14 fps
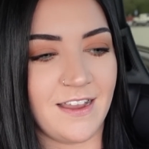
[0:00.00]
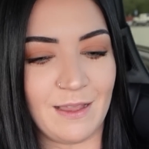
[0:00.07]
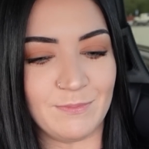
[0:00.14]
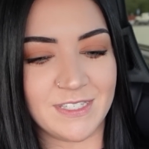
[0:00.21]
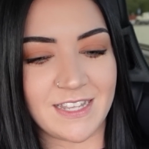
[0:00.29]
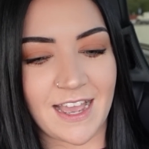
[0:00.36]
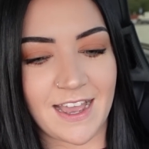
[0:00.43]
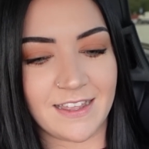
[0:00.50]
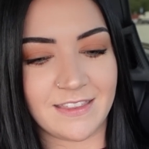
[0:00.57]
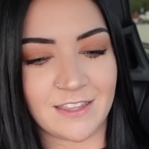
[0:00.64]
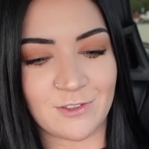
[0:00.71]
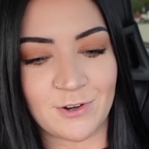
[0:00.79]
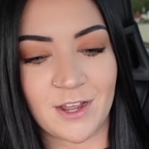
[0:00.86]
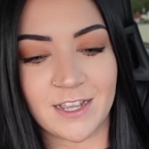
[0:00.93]
I'm sad
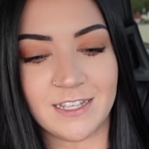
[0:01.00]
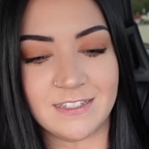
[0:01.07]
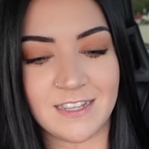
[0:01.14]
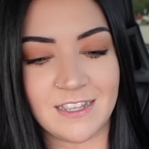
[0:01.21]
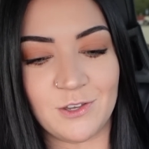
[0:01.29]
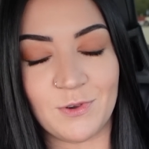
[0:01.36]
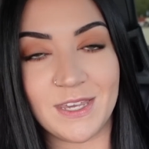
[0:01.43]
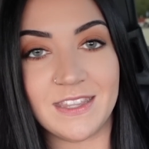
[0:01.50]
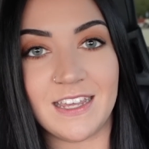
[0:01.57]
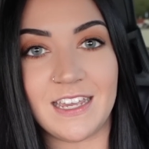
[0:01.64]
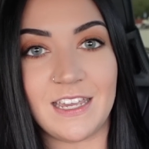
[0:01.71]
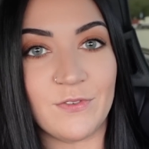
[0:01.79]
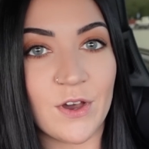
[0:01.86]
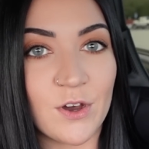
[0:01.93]
that they're not continuing the
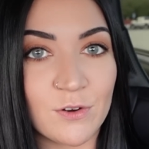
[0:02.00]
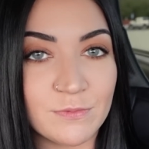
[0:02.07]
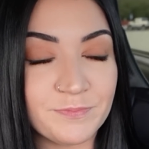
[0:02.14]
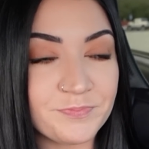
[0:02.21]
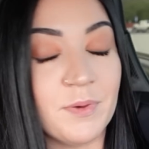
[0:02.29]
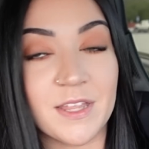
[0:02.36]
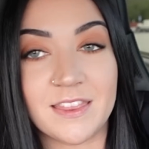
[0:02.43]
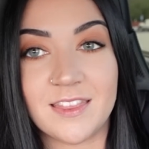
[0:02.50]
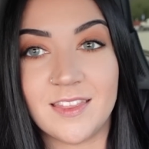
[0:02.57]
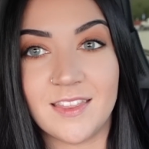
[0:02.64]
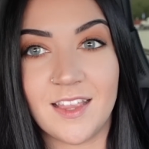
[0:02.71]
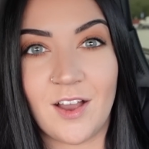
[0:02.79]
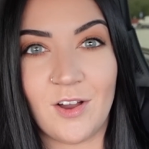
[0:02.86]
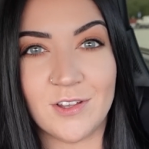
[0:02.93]
Evo, but
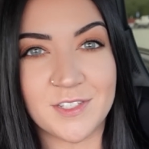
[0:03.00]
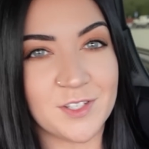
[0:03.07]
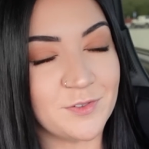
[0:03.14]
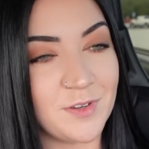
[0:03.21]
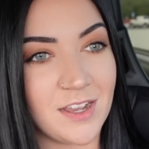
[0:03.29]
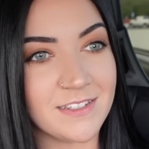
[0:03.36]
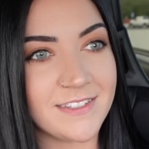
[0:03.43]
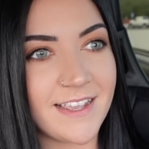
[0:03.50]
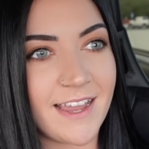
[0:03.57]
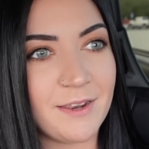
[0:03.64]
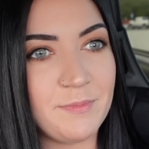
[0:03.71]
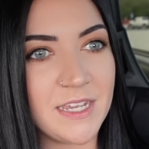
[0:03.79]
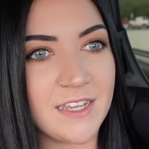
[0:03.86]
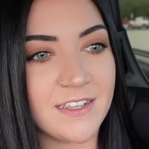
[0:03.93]
also not
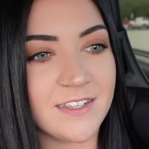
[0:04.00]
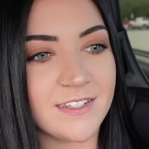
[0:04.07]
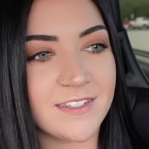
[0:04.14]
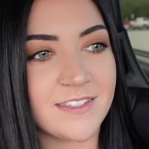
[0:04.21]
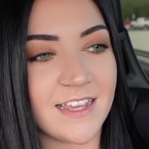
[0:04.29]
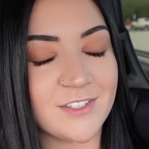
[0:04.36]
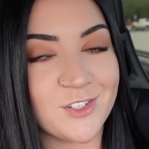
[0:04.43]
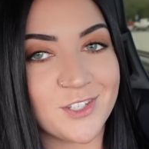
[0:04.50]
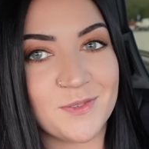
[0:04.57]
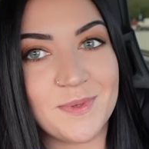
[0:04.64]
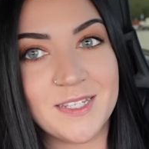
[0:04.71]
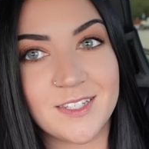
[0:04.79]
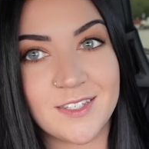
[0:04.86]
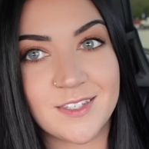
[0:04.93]
sad because that just
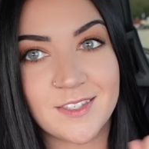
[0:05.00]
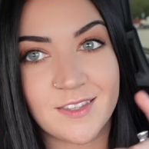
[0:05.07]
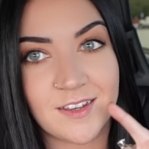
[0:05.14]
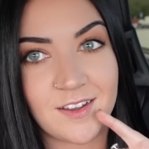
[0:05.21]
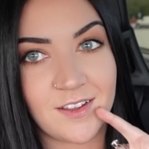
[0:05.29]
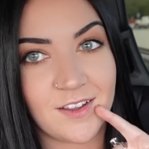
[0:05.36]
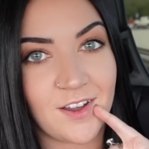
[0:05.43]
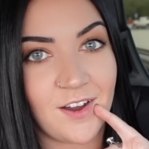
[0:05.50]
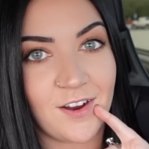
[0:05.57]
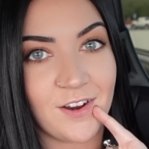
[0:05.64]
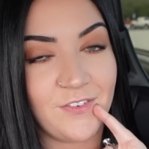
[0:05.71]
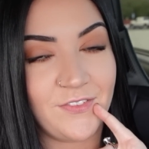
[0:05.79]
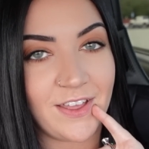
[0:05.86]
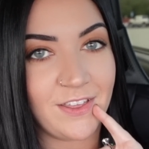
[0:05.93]
means the
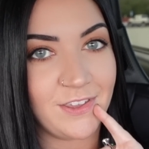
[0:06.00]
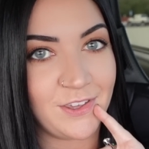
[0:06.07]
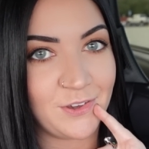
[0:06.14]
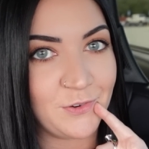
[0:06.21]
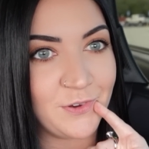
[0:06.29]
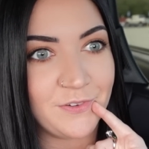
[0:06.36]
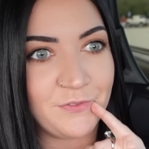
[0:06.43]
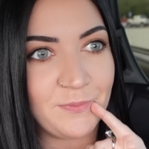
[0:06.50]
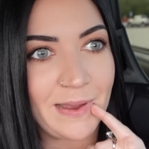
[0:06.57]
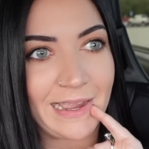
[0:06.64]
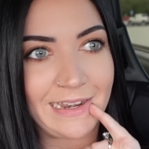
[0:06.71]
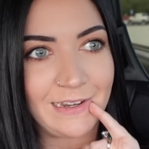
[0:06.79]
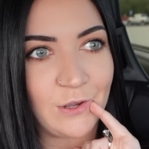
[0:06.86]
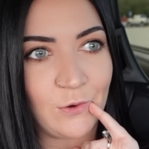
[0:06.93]
car value of
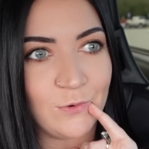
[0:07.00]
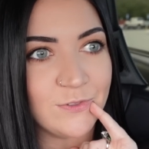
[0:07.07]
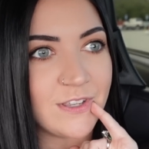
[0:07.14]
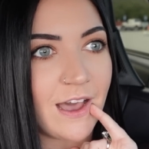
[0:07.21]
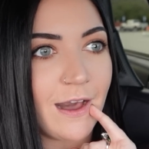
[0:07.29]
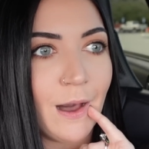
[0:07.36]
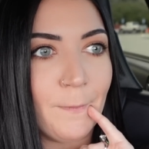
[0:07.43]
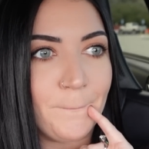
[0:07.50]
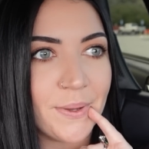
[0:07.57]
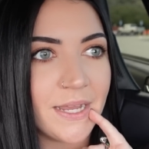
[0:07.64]
mine goes up.